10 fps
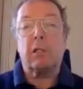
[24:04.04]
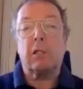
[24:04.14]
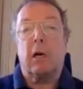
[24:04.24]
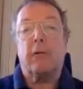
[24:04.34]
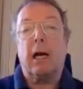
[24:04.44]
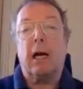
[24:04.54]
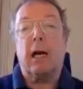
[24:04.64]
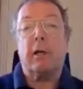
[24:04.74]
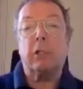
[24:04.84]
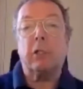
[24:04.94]
how they're going to
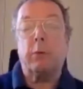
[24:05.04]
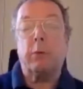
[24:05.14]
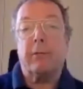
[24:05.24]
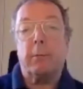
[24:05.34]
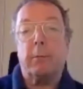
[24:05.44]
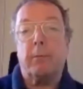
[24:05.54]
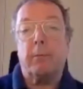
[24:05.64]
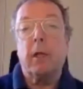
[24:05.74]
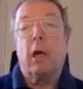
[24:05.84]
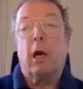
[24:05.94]
redevelop it.
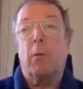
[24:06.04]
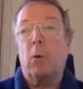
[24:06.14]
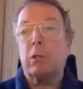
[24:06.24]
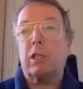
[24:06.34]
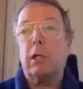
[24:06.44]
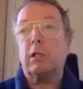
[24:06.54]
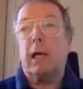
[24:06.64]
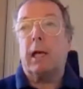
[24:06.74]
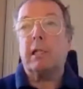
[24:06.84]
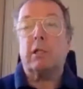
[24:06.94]
And once those
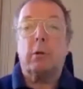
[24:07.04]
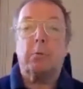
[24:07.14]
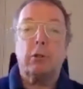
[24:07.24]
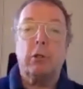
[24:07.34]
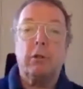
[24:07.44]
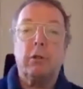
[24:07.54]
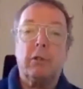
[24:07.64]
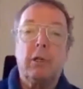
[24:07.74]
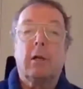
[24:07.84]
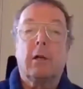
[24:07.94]
plans are approved,
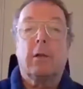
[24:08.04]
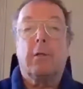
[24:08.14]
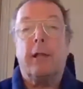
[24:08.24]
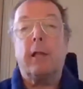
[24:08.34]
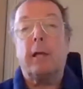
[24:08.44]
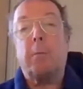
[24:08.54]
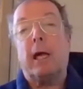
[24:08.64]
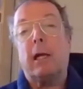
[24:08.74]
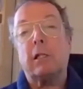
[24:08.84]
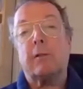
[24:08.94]
then they pay
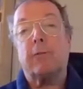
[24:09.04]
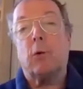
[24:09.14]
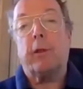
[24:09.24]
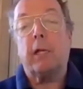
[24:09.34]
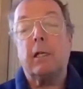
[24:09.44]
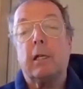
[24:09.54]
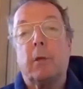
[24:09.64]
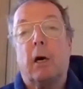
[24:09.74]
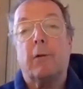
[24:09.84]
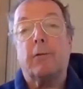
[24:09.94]
us for the
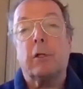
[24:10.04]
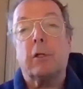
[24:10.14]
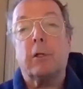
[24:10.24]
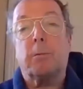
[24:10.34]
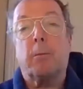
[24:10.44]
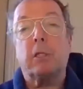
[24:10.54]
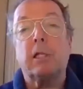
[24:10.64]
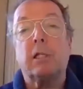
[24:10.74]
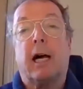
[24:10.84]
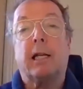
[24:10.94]
properties
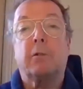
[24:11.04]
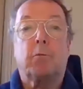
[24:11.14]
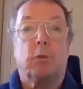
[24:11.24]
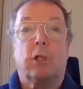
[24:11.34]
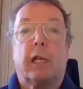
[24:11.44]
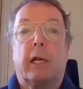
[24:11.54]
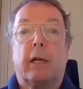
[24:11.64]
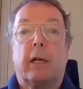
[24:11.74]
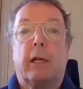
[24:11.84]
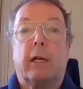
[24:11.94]
and just get
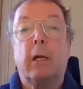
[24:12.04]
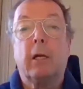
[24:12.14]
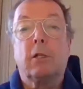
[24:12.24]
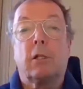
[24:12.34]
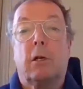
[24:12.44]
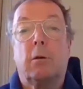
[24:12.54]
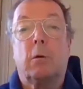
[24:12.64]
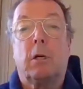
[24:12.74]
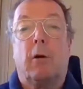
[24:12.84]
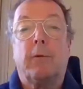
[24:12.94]
on with it.
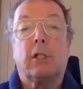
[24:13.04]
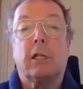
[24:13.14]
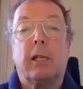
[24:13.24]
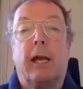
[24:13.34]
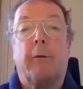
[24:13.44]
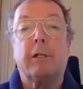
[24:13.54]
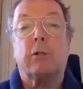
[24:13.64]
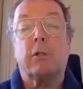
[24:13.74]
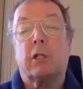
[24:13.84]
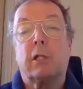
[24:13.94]
So obviously their
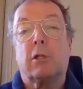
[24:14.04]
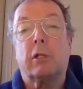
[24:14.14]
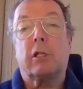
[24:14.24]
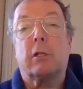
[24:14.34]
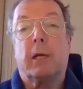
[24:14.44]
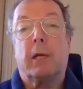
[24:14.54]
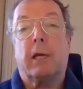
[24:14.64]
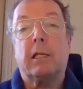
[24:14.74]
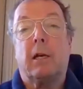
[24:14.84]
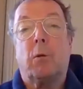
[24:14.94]
interest is going to
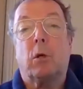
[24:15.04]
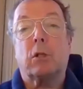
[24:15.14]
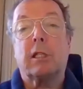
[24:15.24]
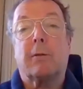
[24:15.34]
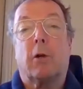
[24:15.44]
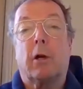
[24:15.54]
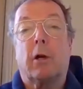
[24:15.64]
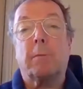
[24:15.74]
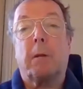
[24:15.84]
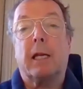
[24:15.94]
be, once they've got
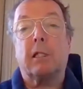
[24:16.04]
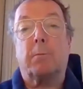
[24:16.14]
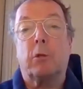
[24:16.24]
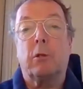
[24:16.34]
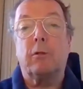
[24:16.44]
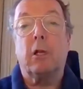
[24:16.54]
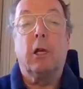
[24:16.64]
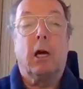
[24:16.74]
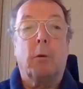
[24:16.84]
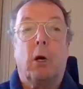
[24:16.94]
those plans approved,
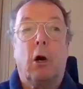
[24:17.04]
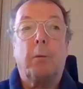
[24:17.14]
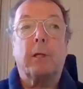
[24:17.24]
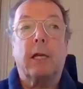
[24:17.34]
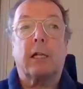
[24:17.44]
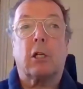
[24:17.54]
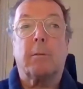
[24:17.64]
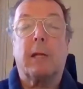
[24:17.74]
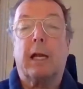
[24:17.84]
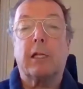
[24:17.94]
and we're hoping that's going
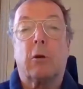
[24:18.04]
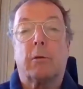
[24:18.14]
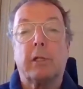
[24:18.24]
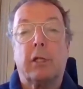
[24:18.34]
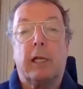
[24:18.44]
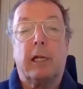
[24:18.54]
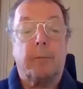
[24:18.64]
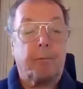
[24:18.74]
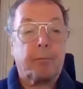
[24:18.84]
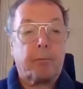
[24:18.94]
to be later on this year,